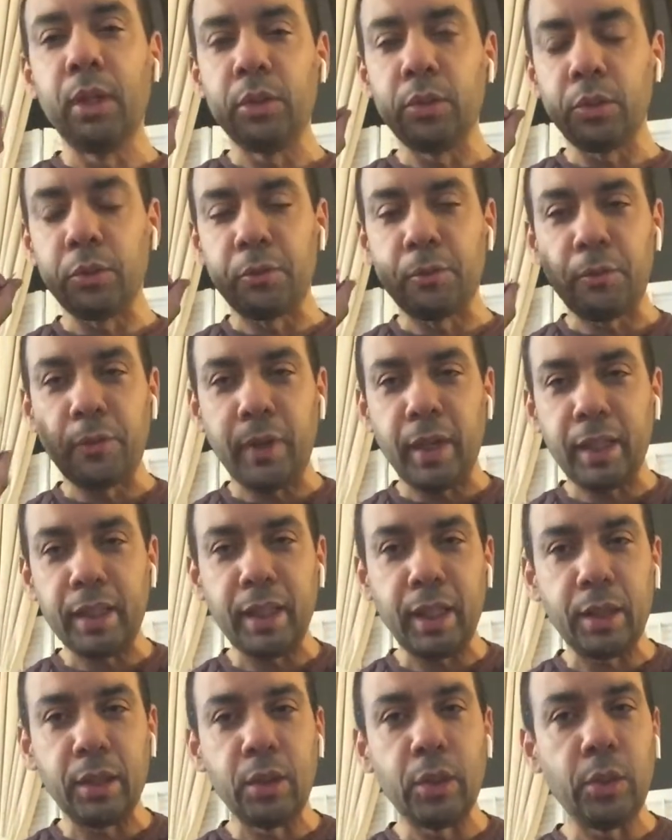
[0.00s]
Just find
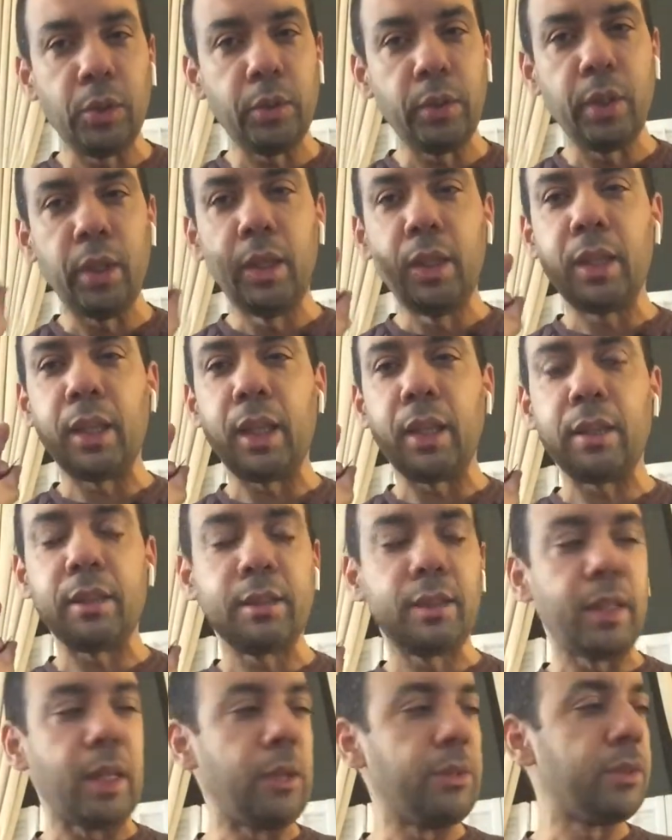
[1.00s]
that note that
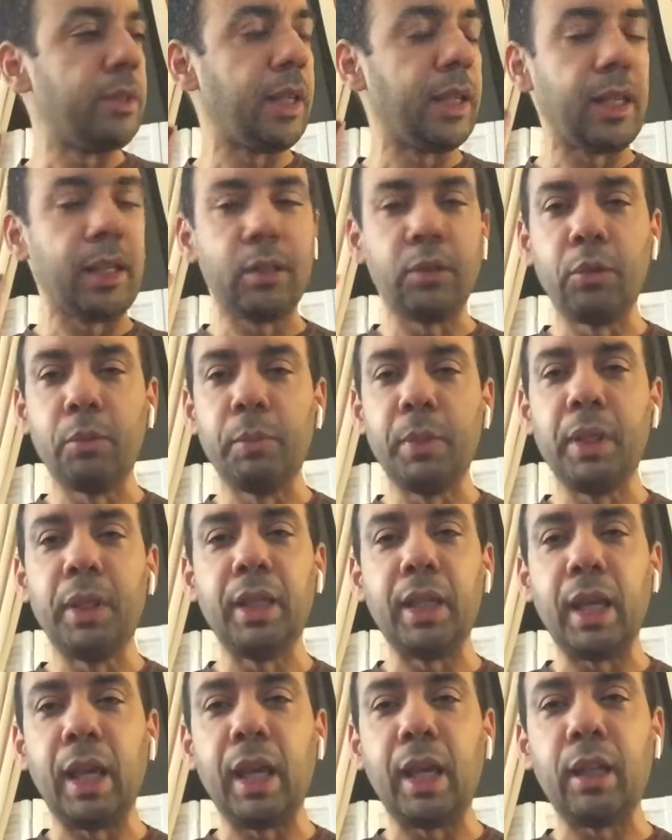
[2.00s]
sounds like it could be
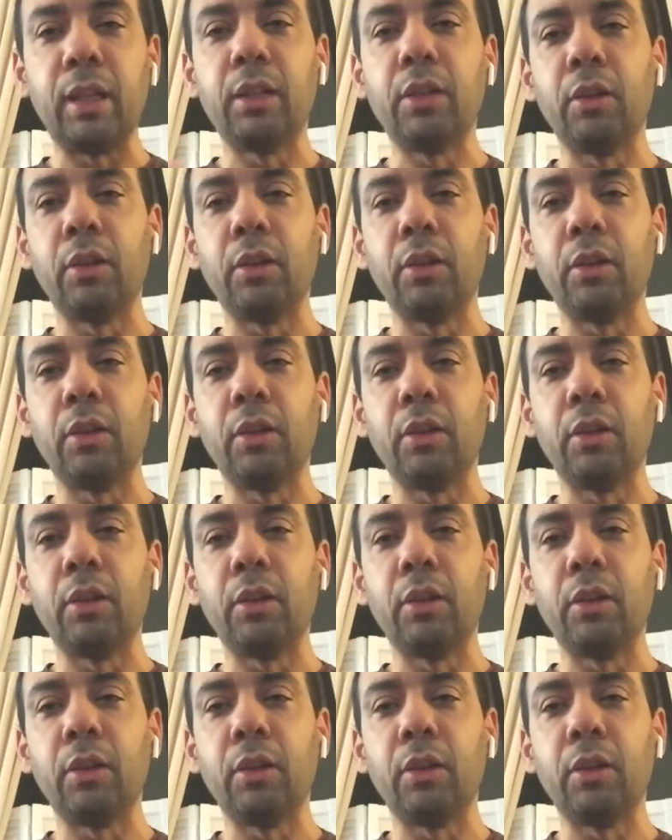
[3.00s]
the end